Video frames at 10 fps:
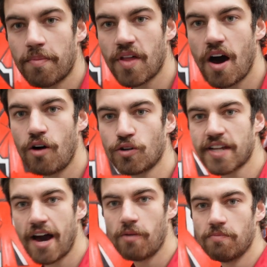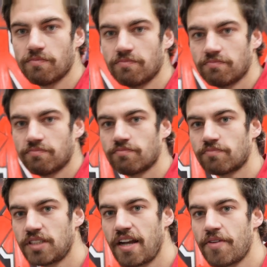of the holes to help
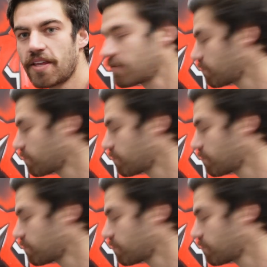set everything in